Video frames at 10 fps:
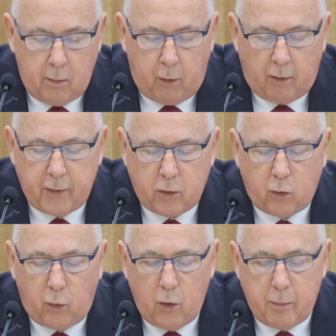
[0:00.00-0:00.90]
Profits
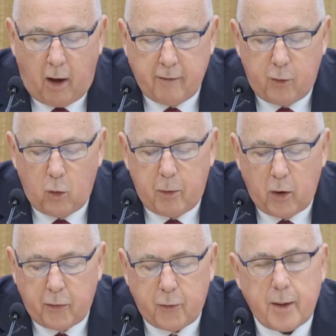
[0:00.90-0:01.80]
grew by
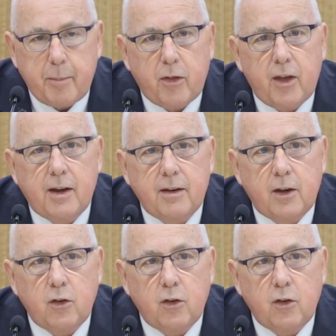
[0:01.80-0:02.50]
4.3%